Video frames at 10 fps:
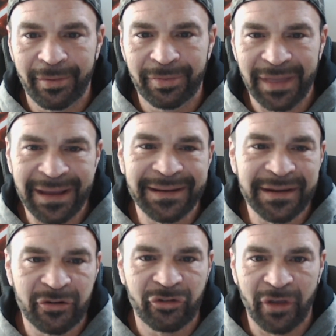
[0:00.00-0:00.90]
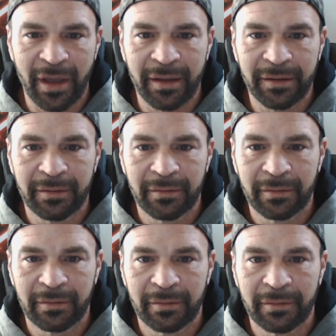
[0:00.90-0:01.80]
they need to say
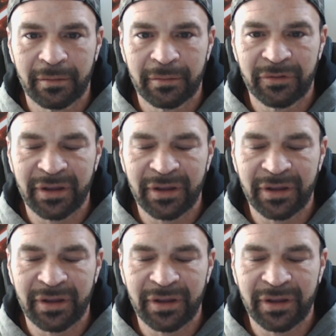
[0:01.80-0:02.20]
to